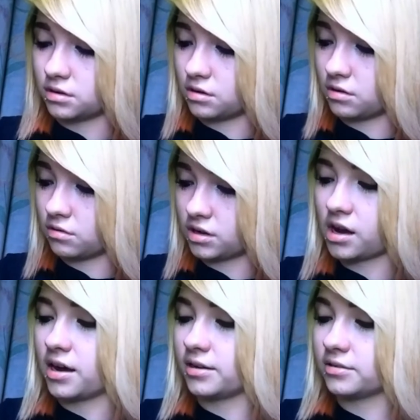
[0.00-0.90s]
Oh
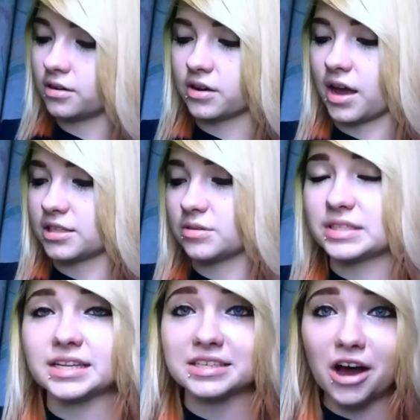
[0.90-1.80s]
god. Okay, so
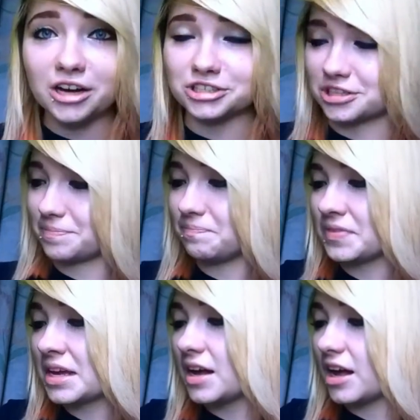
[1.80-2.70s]
it says caution.
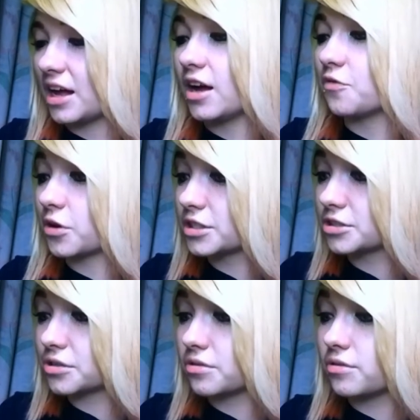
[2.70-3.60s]
Uh, for
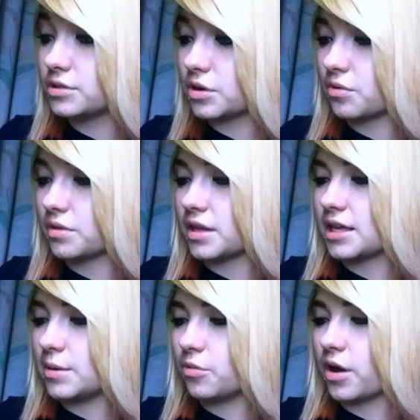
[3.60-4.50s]
external use
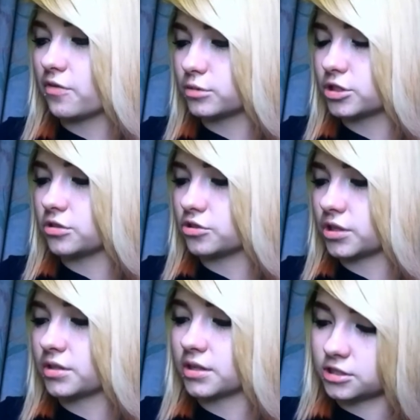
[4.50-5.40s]
only, keep away from
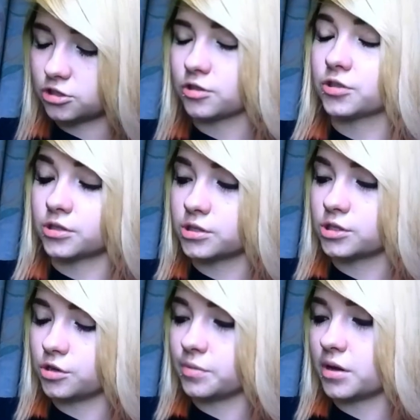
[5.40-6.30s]
children because children are
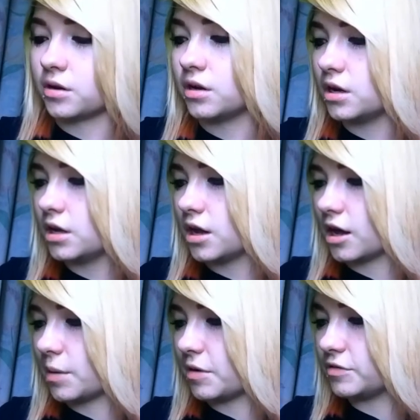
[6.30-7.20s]
stupid.
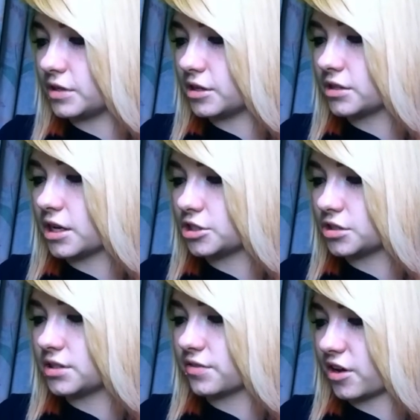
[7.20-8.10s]
Um, if
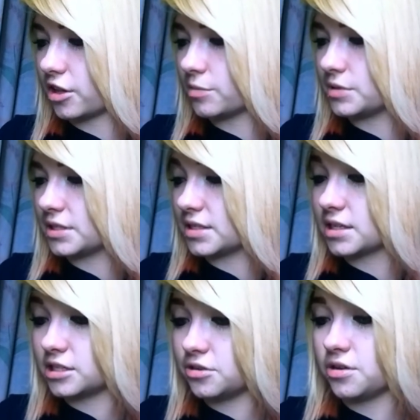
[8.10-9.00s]
irritation develops,
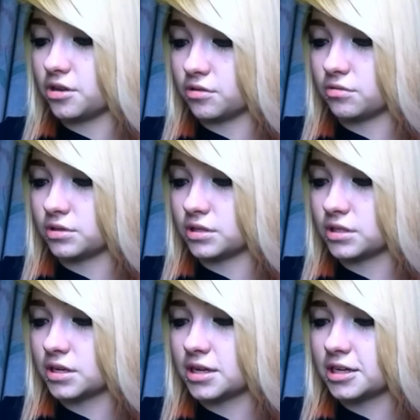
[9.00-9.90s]
discontinue
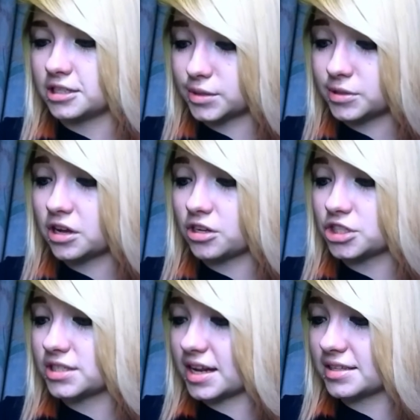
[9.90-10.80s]
use.
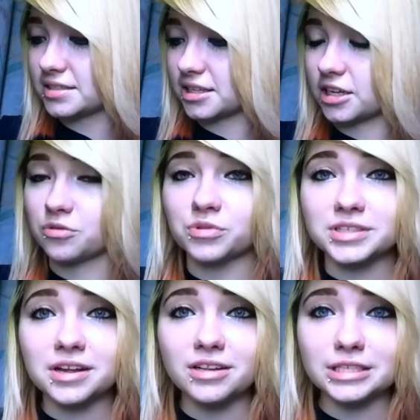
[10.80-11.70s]
Dermatologist tested.
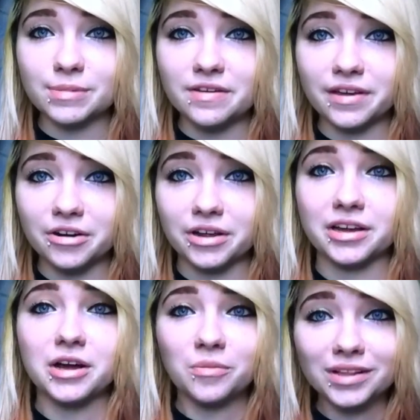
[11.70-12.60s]
Results may
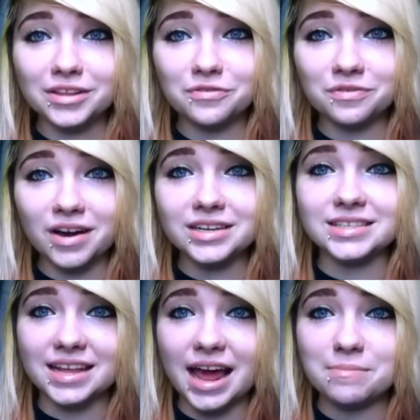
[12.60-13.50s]
vary. What the fuck
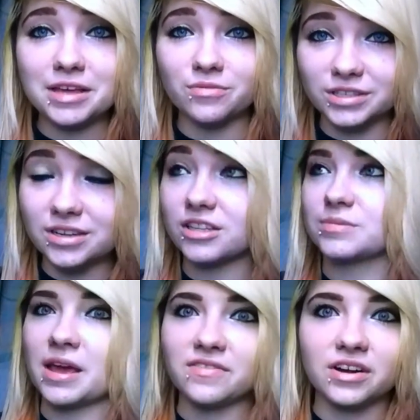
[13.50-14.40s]
does that mean,
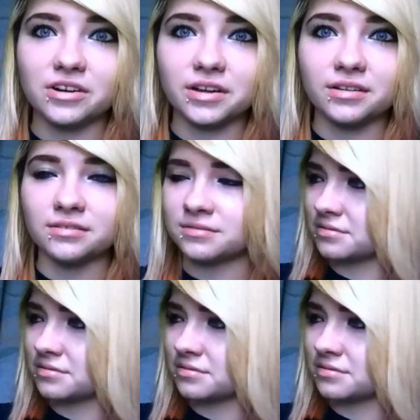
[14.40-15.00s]
results may vary?